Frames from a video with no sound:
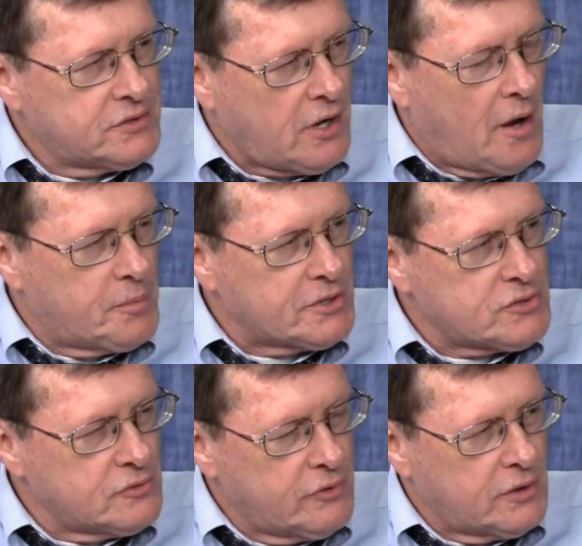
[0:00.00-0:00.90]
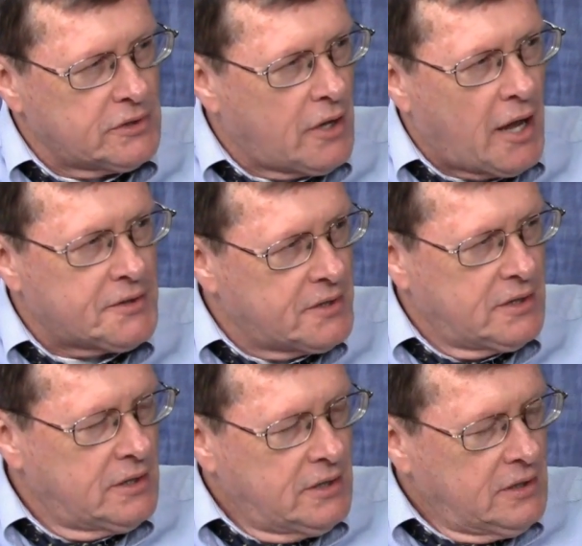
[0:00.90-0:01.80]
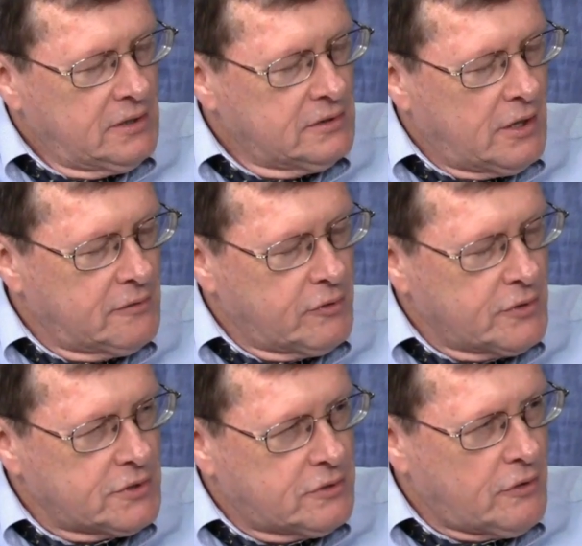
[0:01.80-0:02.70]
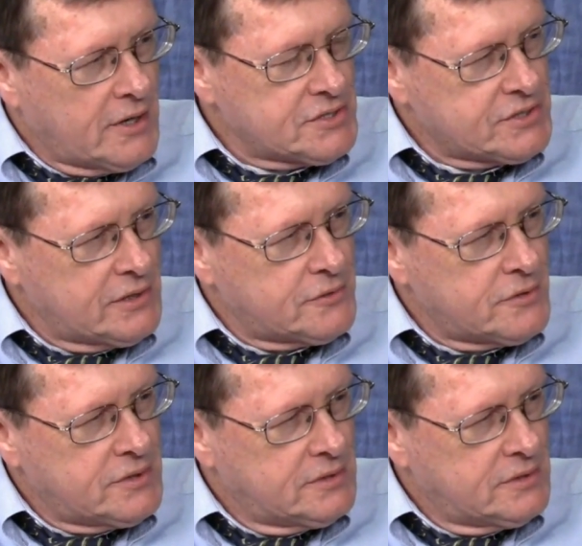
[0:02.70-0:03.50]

topics are very not, not very Christ-centered.